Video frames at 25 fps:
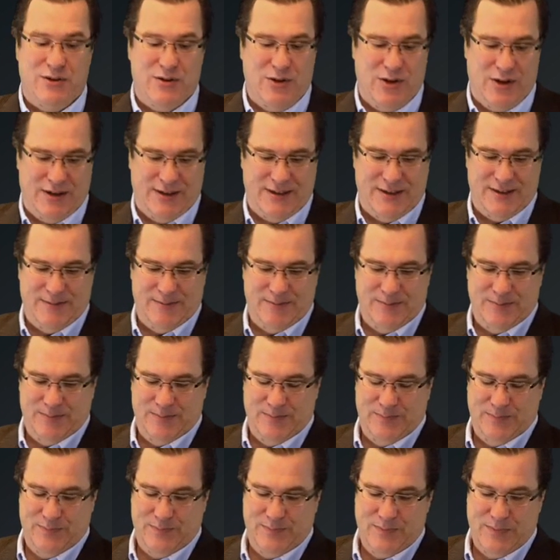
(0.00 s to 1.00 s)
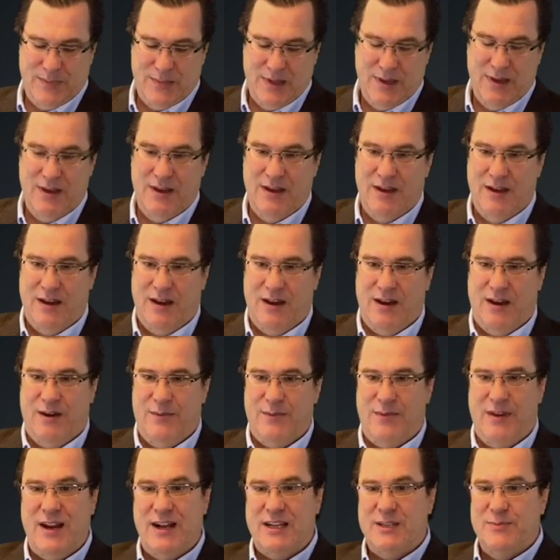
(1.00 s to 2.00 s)
took.
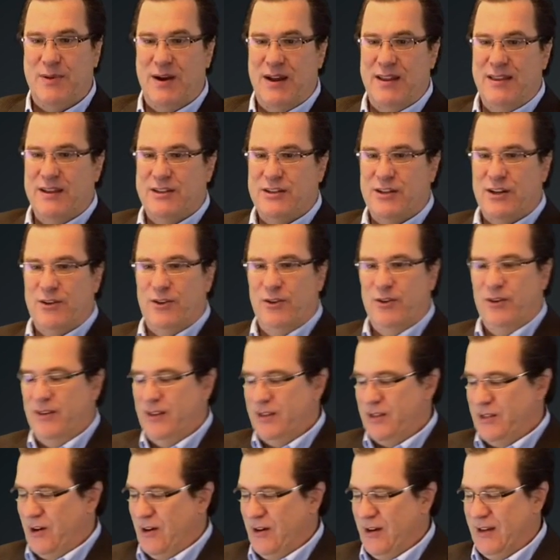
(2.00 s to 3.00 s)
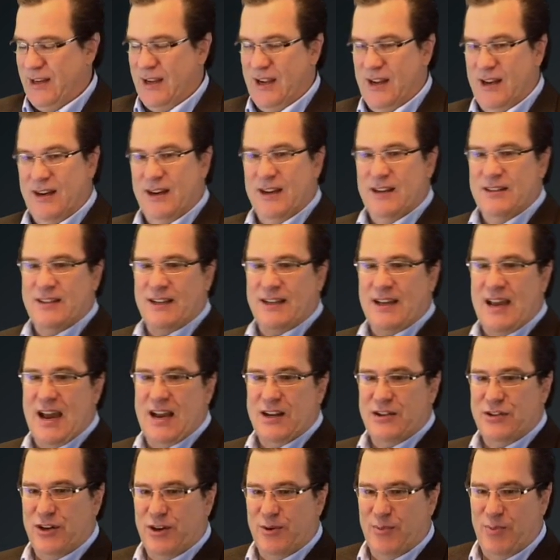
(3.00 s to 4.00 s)
The next button that's included in the starter kit is the
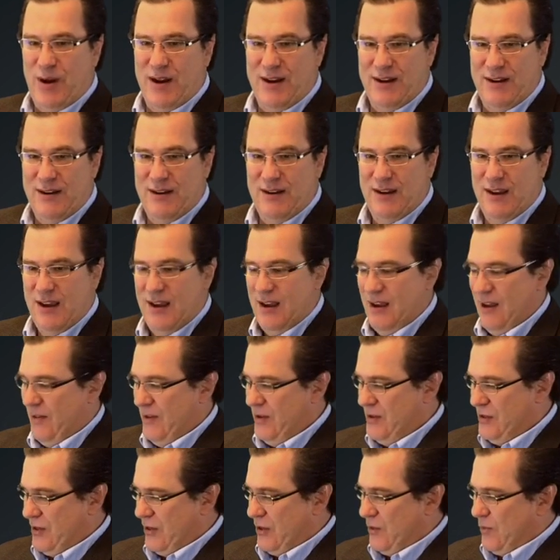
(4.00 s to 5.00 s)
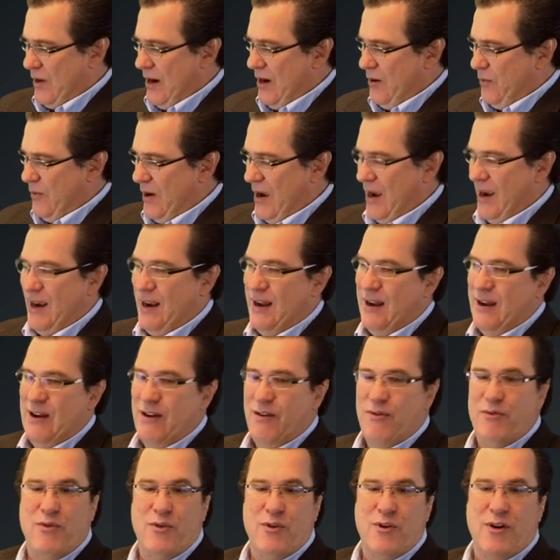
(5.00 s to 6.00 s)
Cashier Button. This is a great way
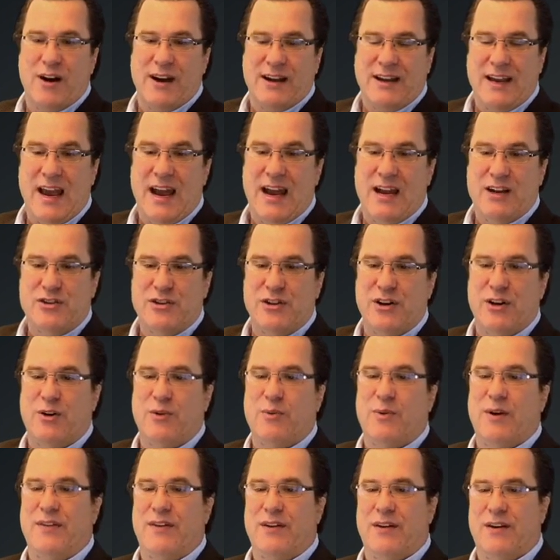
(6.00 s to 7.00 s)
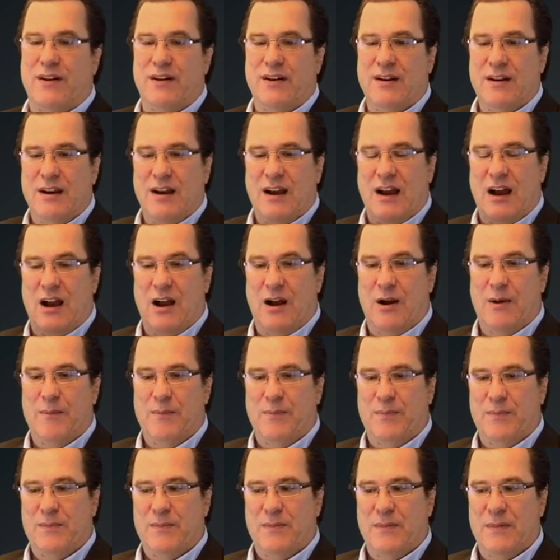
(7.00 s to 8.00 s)
for a cashier when they're
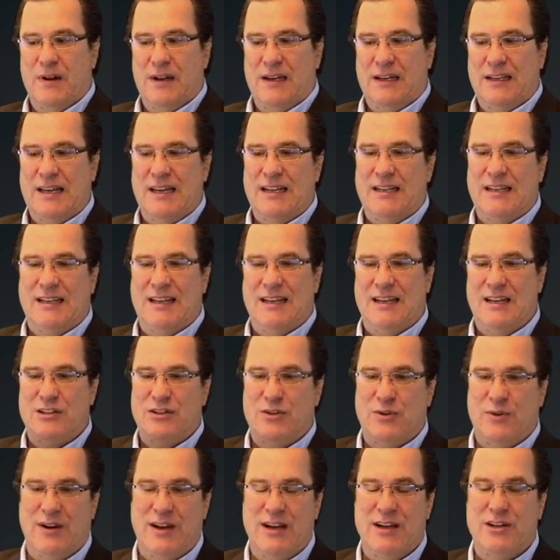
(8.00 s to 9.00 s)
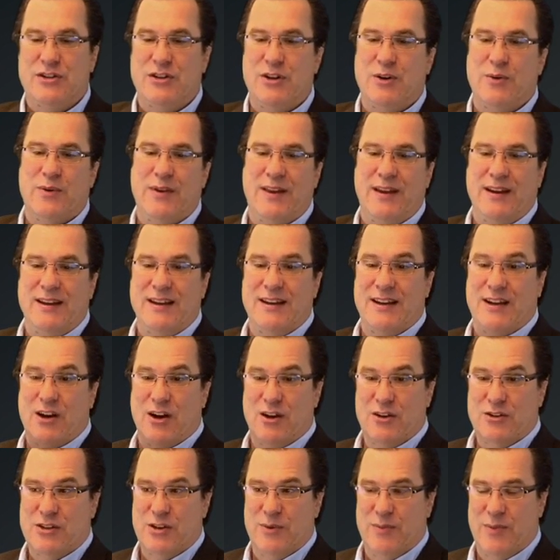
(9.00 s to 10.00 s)
get into an issue where they need to
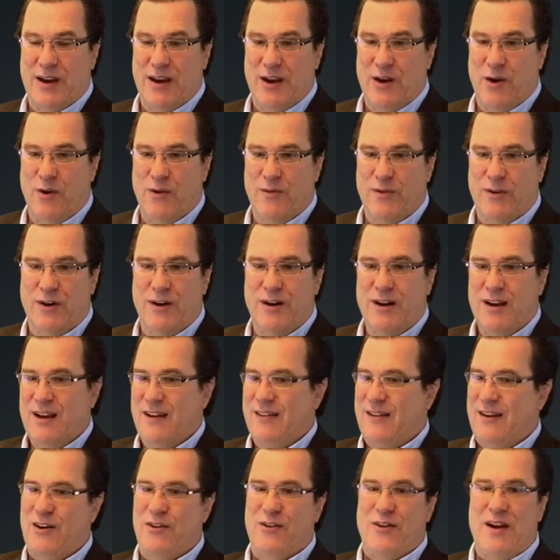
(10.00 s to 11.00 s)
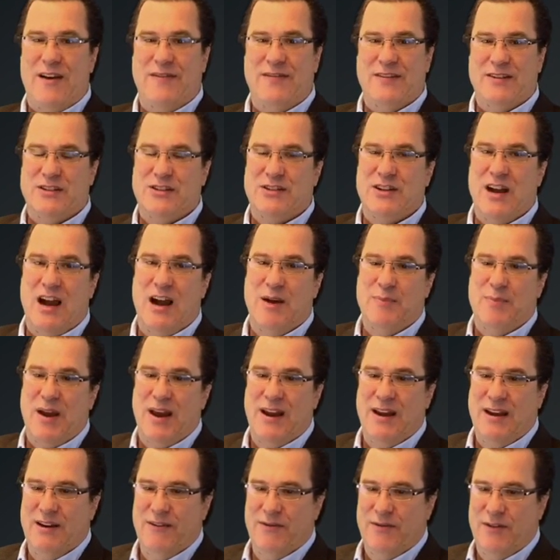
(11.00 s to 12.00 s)
call somebody over. They don't have to stop
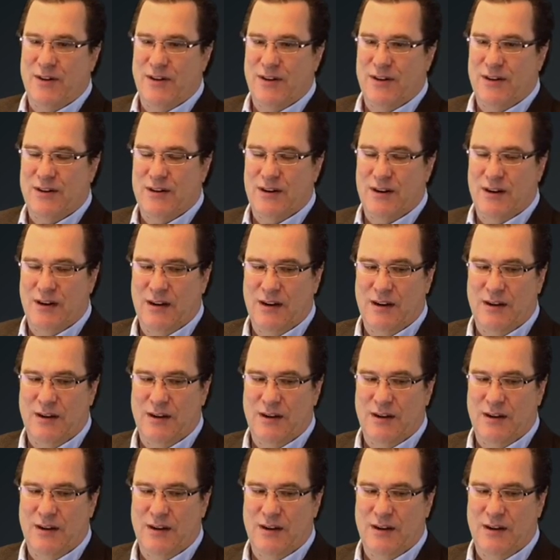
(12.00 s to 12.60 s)
any of their